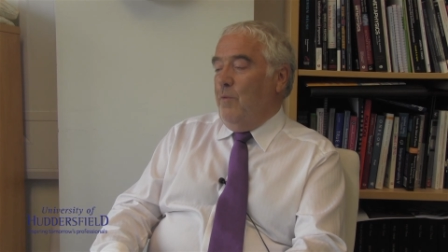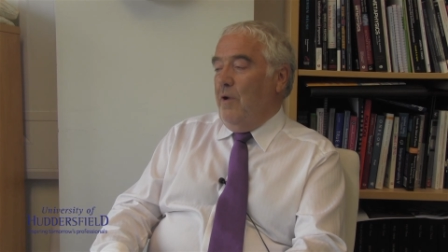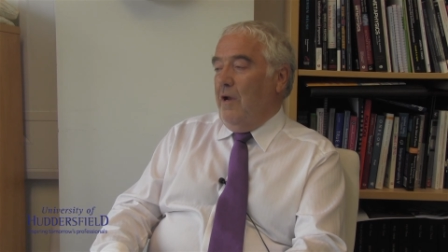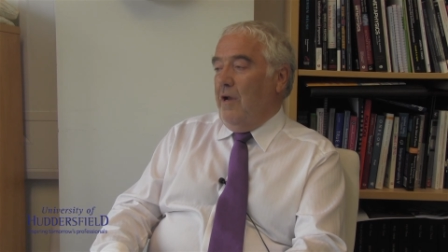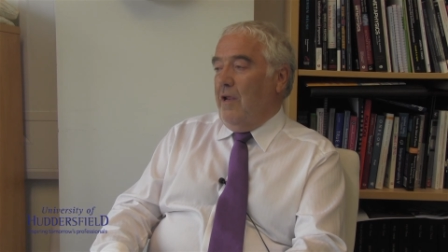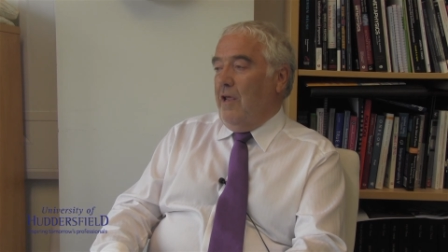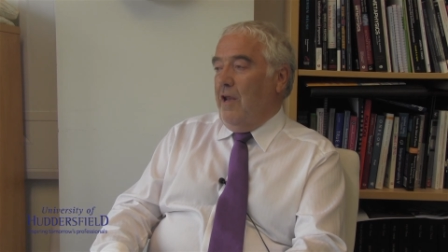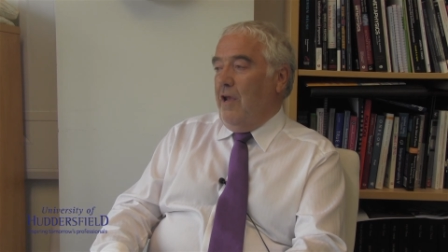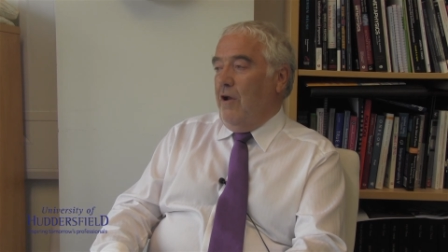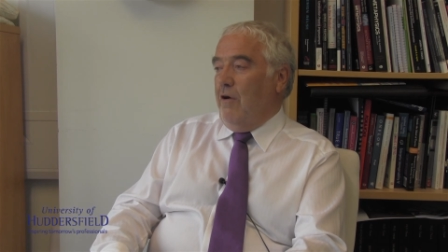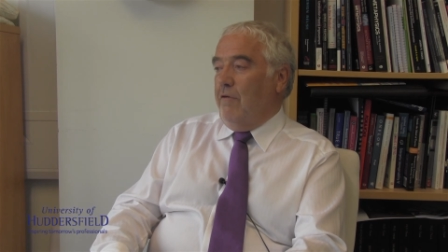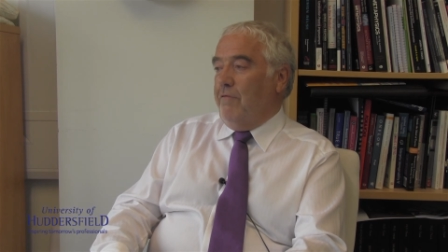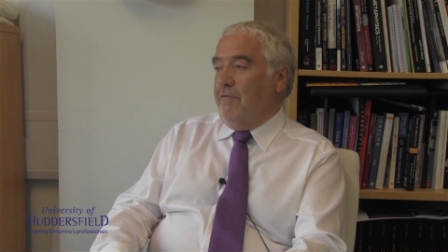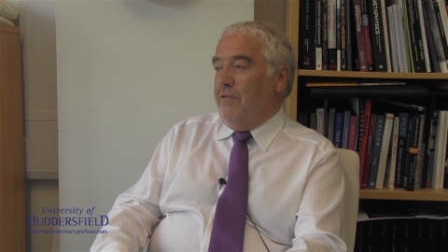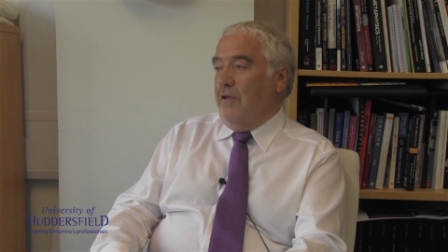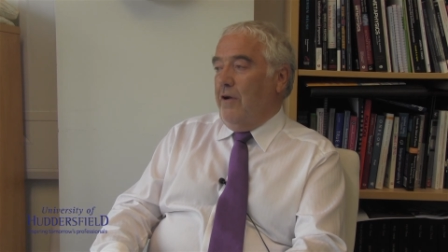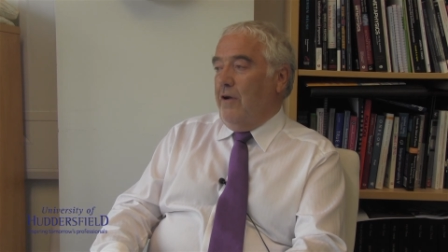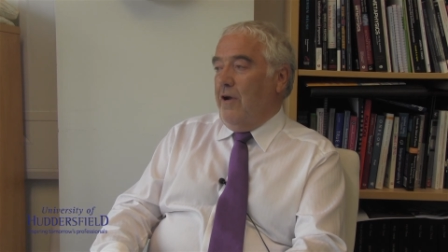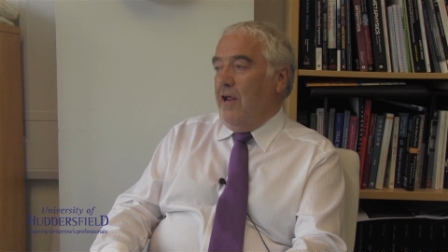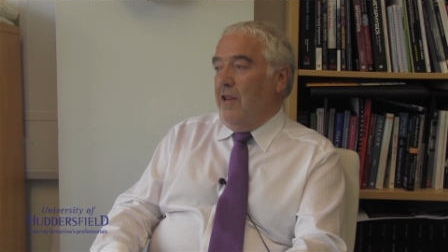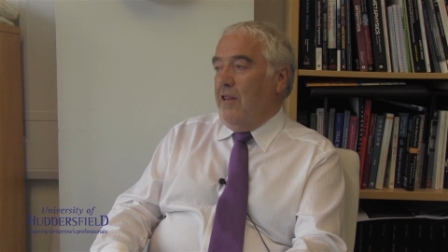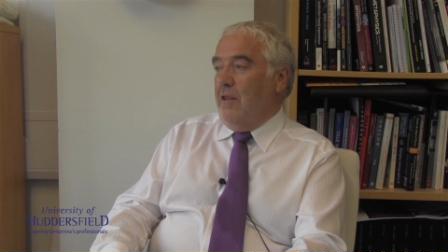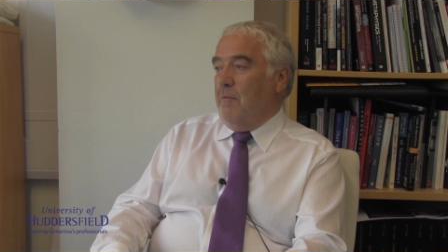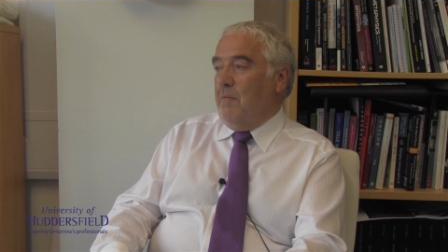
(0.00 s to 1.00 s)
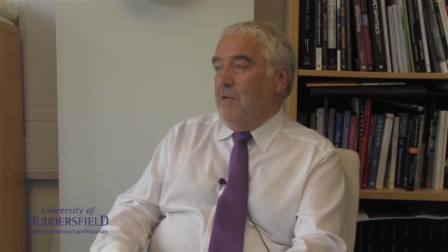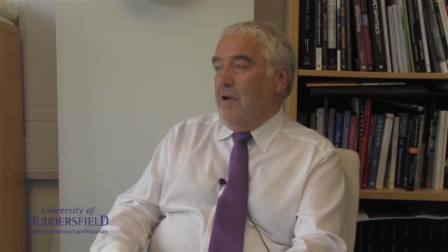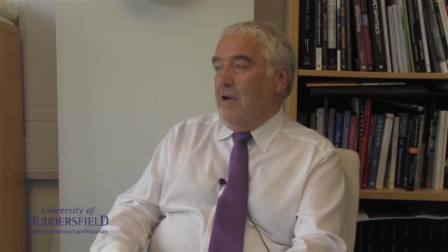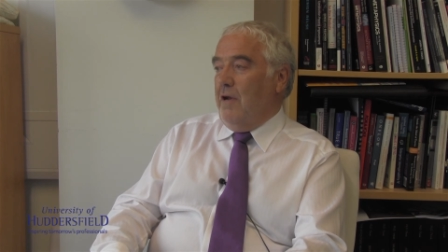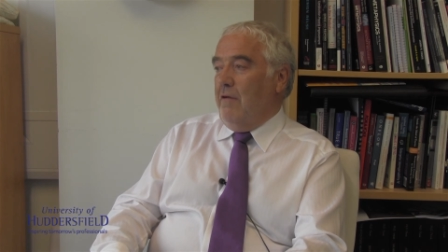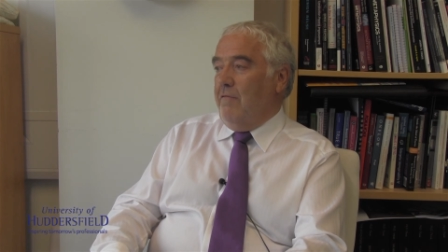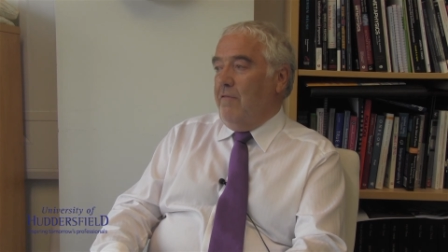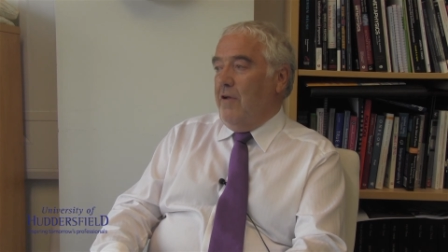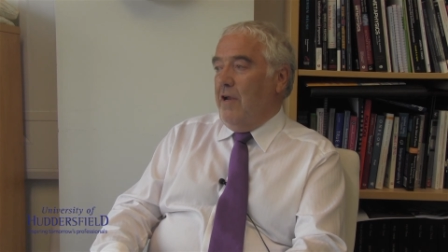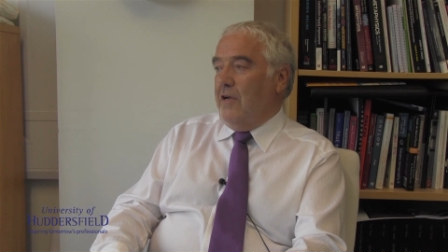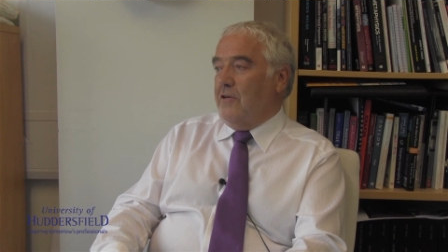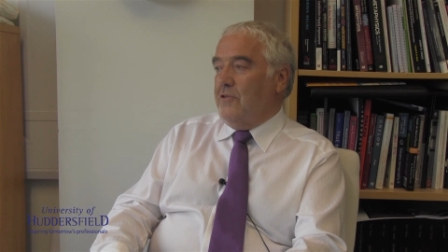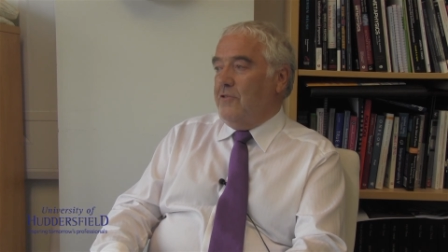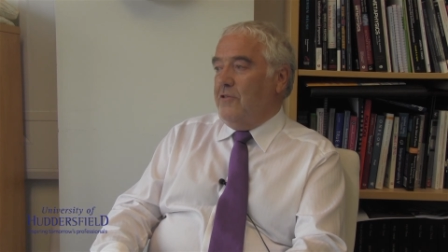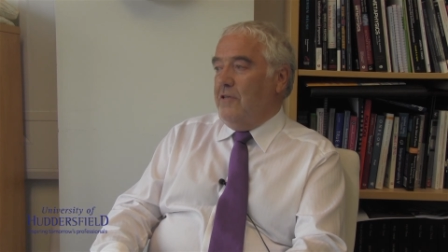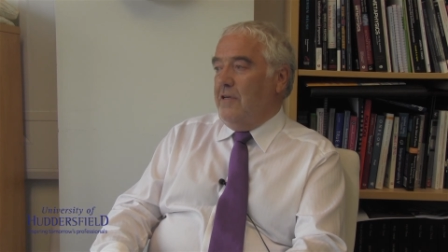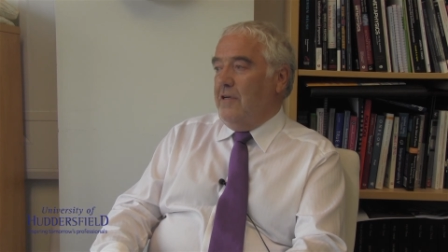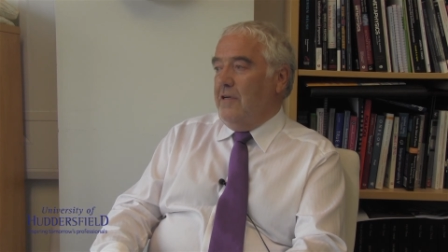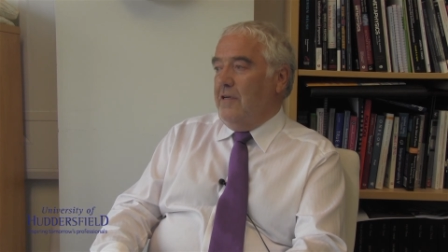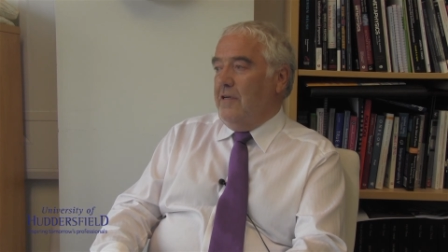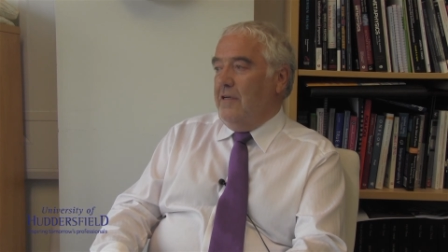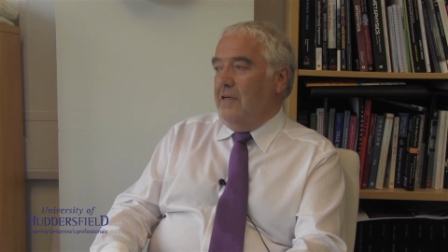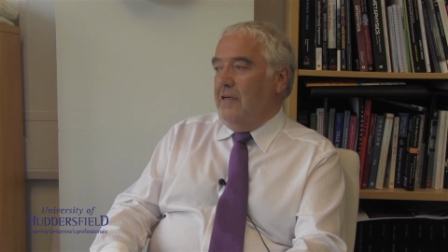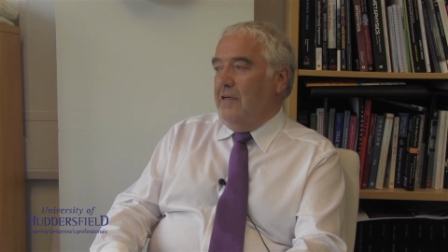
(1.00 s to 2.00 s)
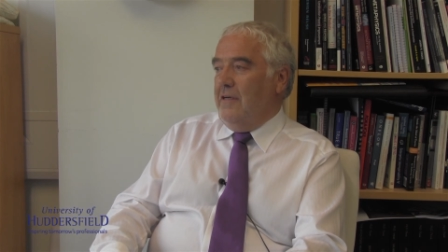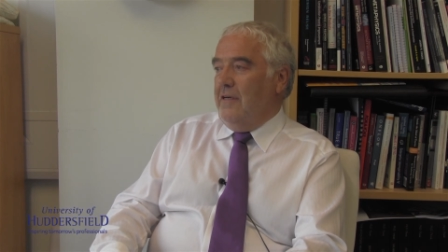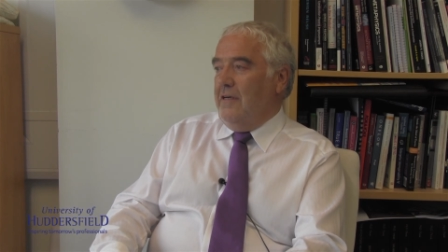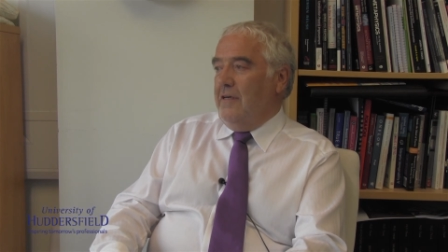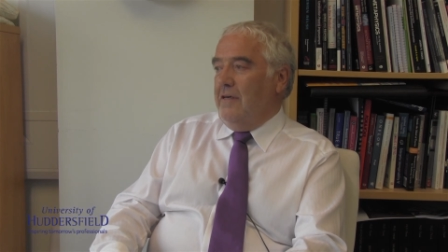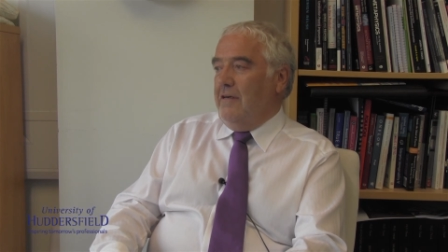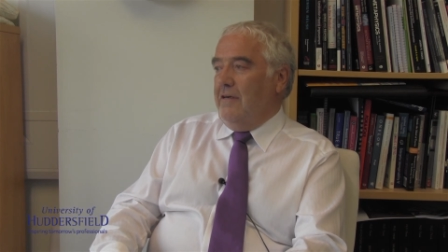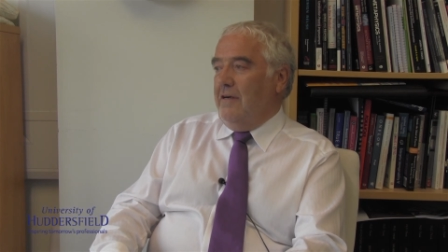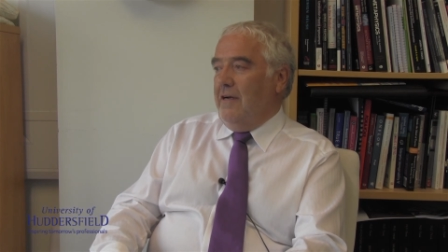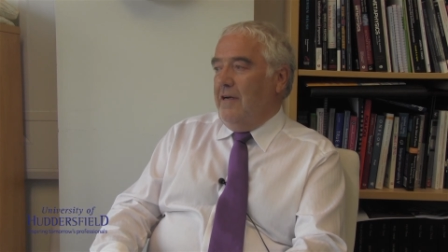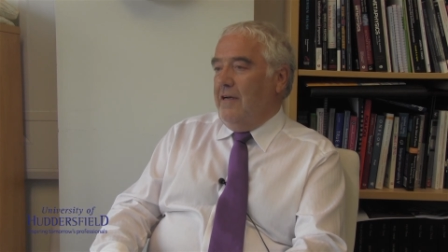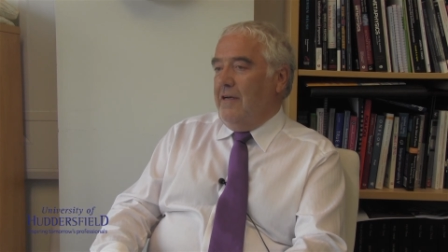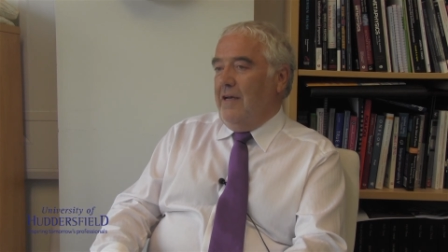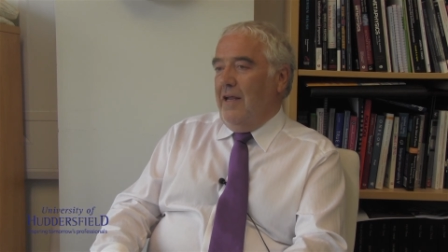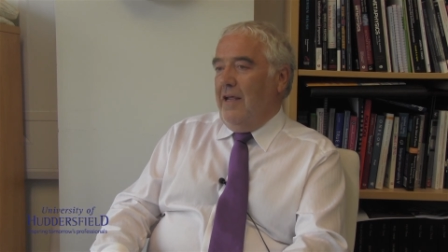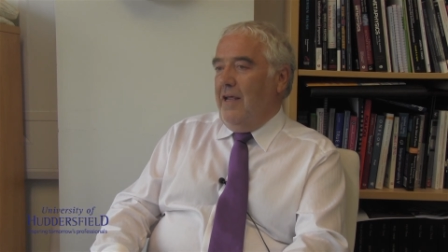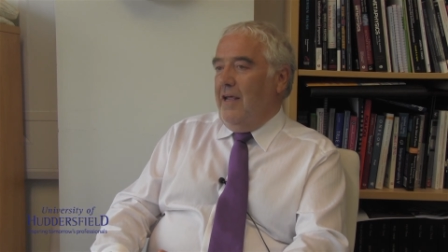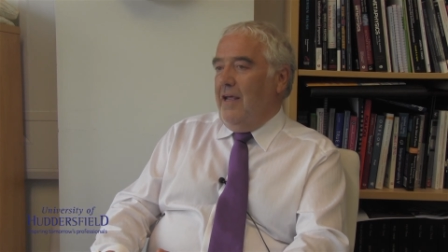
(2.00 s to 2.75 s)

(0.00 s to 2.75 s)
we'll get it off the ground in the middle of next year, right?